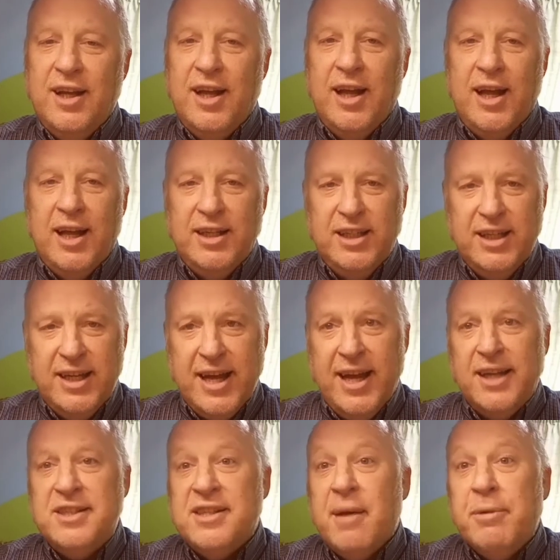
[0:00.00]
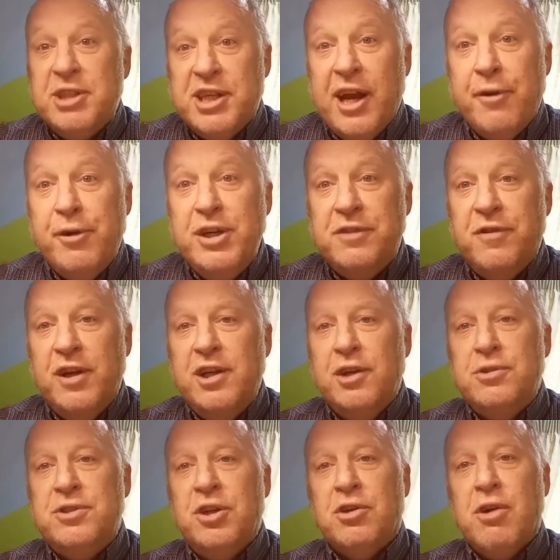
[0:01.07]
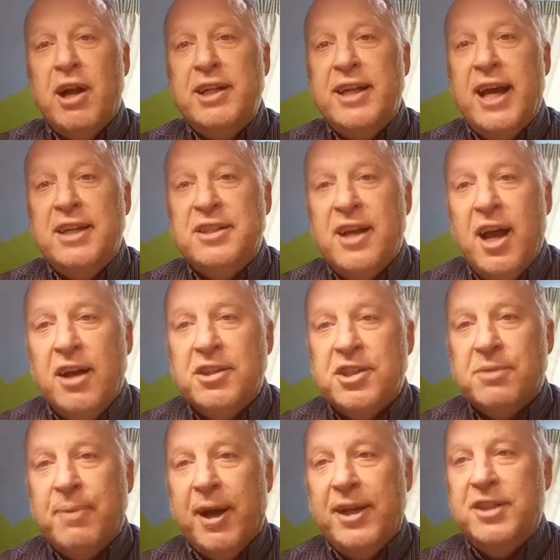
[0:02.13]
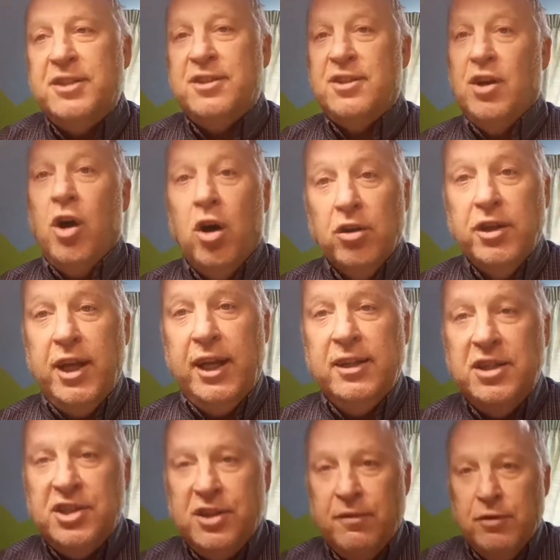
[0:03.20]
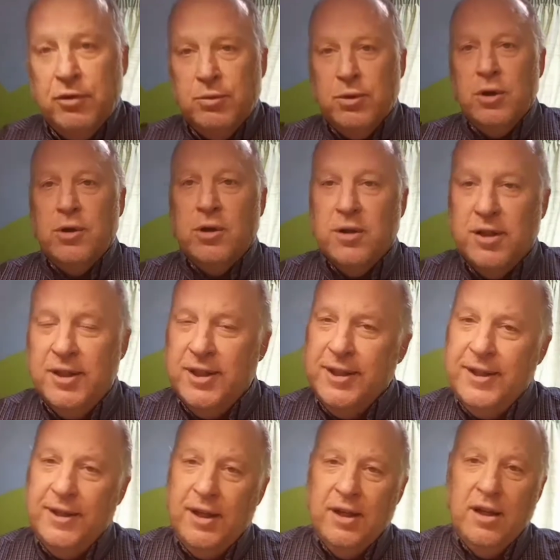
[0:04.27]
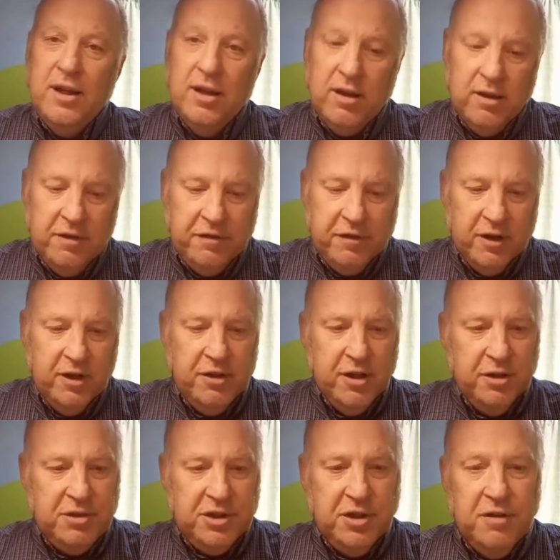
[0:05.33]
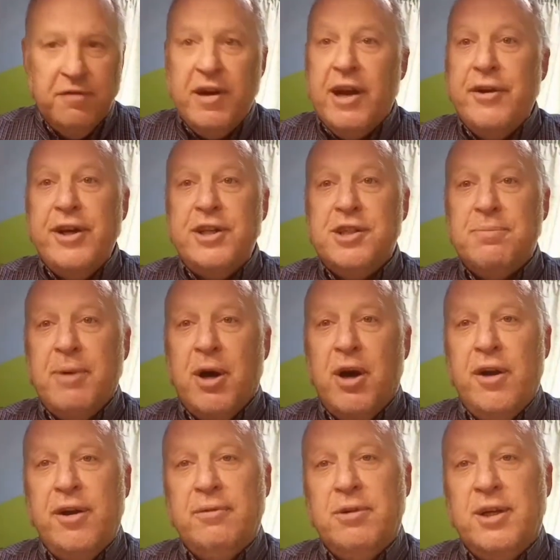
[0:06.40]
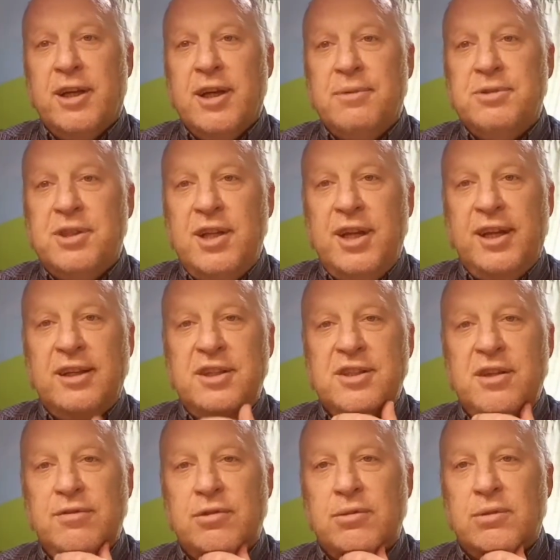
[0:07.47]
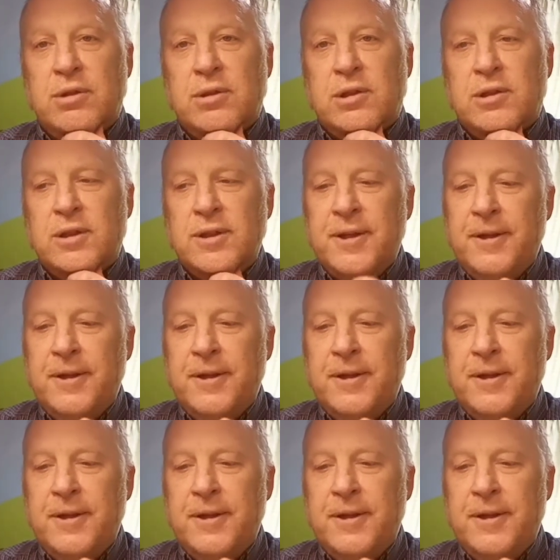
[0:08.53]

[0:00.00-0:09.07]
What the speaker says: and some of Terry's videos at Grandad's Art Space on the English Civil War. I find those two very inspiring when it comes to the English Civil War.